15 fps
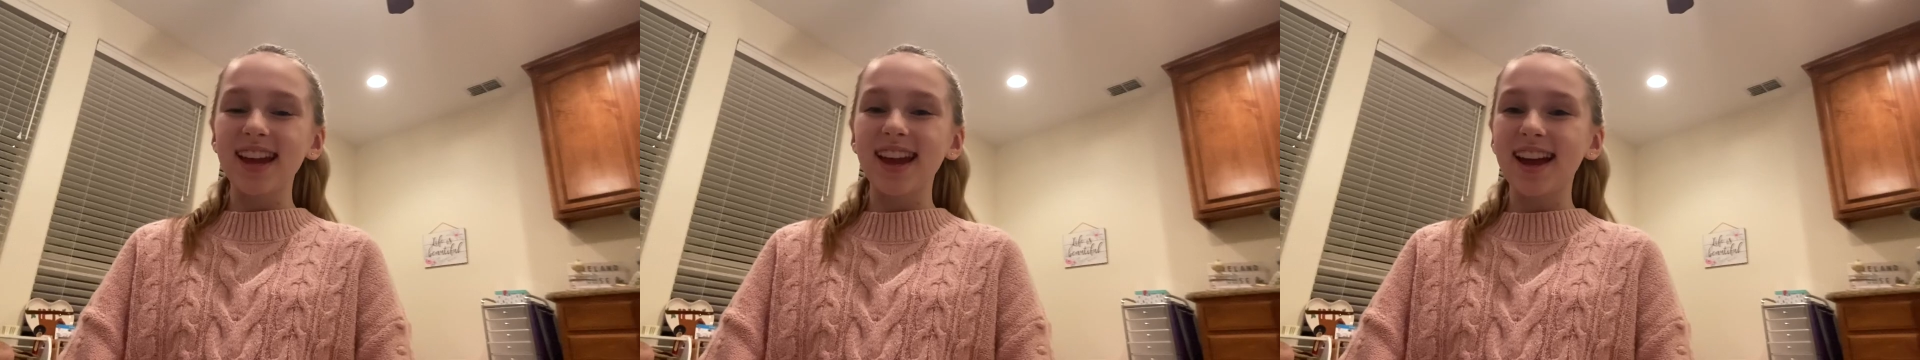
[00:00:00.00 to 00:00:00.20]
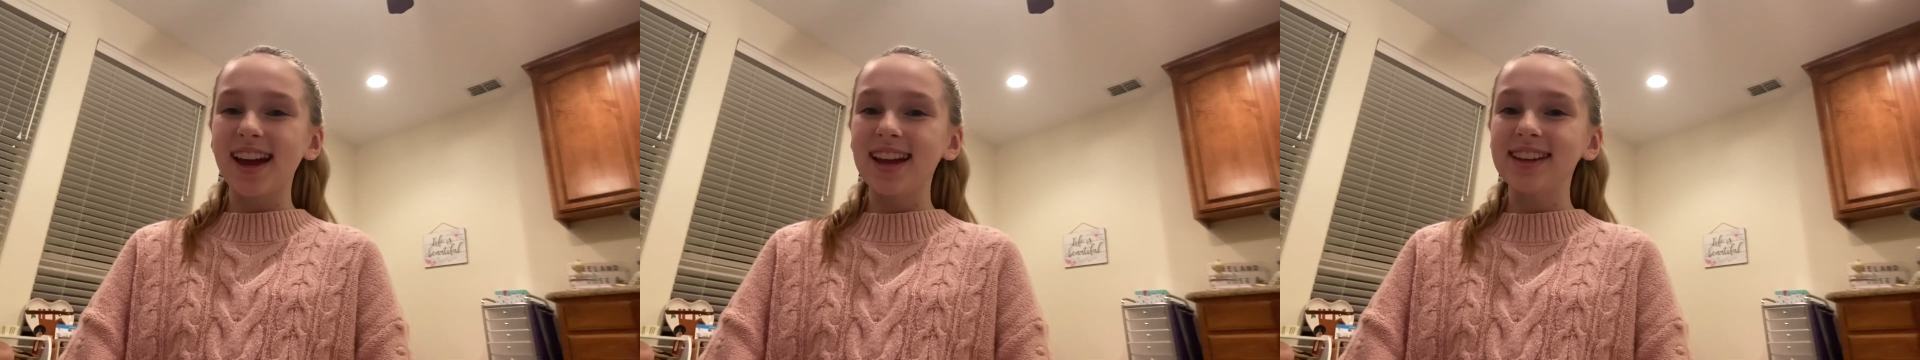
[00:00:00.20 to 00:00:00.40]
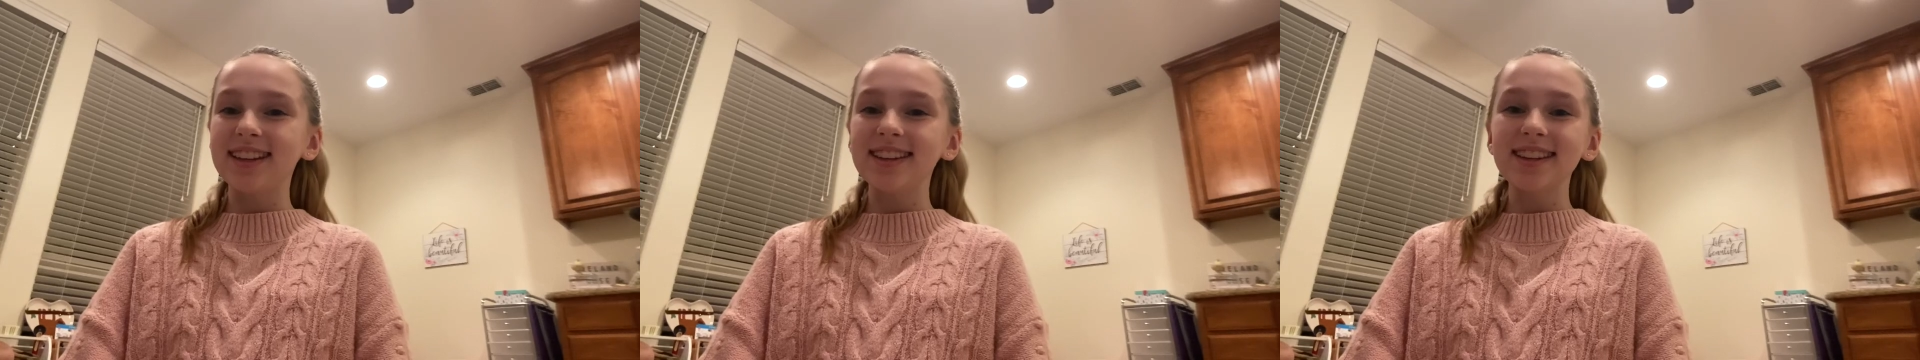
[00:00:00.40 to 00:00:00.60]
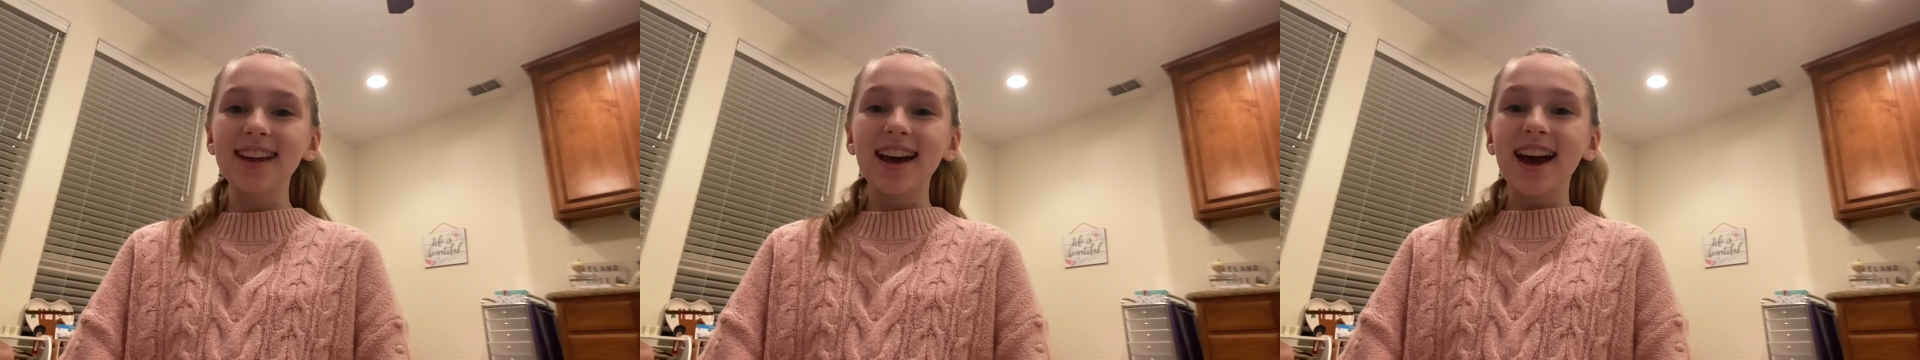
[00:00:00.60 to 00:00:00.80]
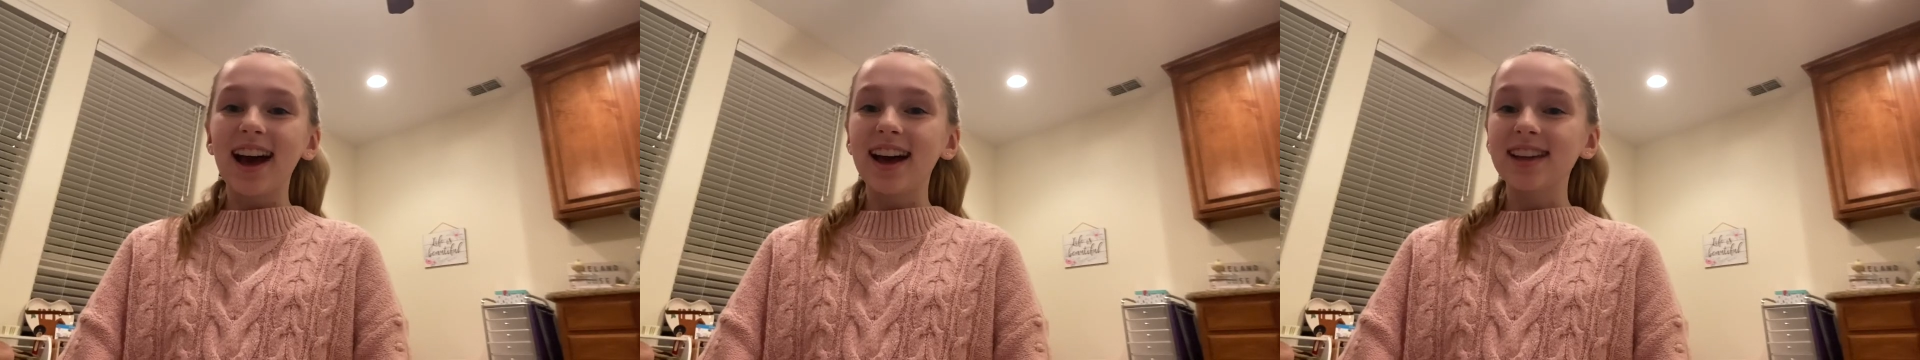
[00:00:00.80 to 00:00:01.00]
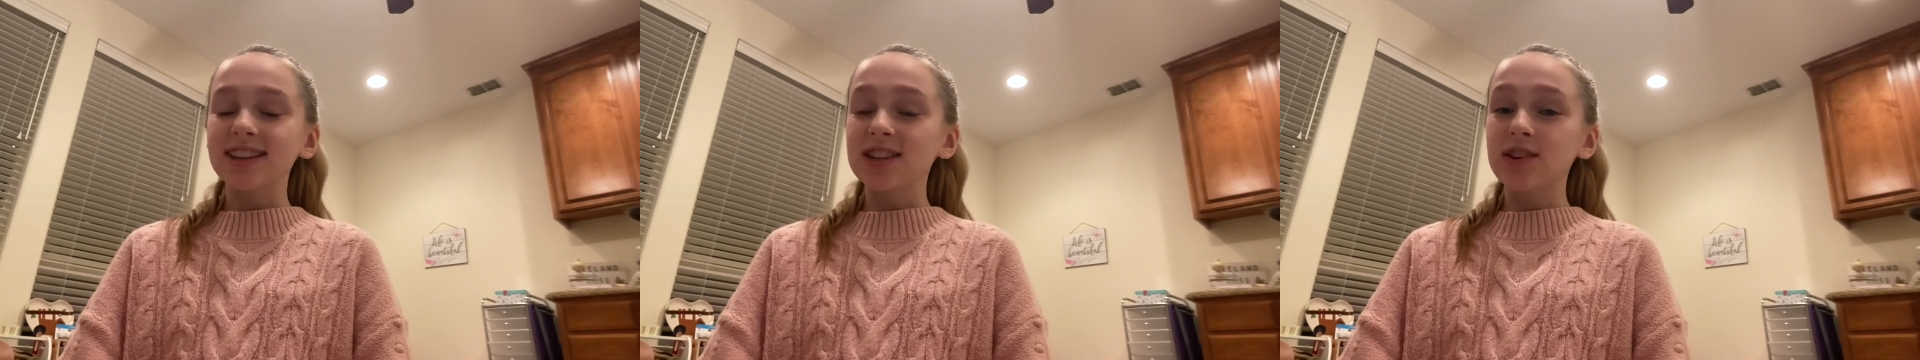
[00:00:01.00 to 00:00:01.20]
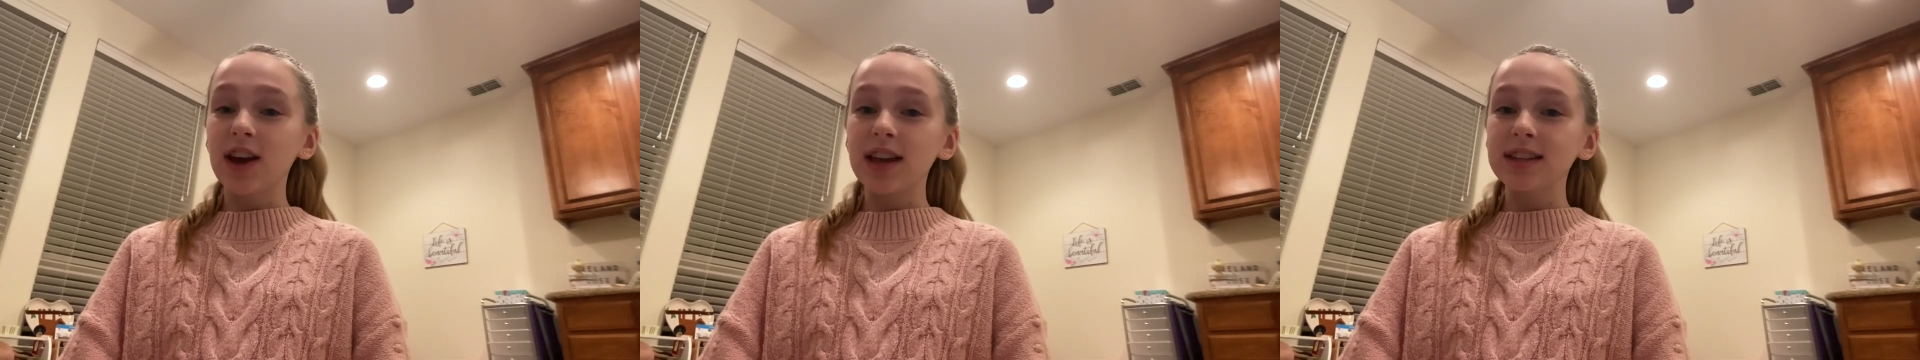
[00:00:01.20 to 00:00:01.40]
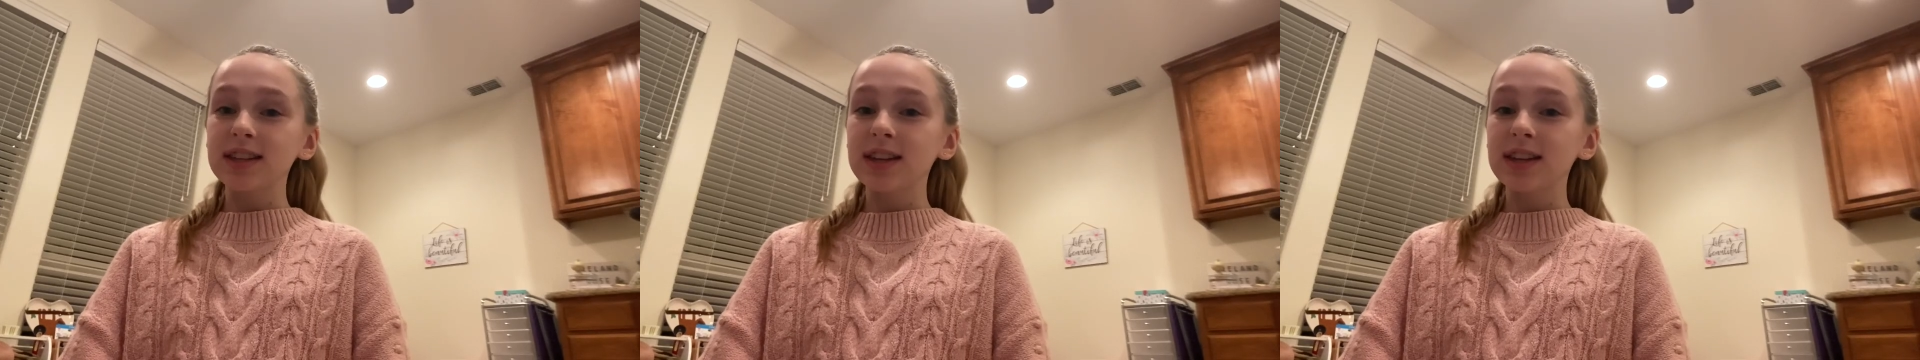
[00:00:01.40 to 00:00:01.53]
and I'll see you guys in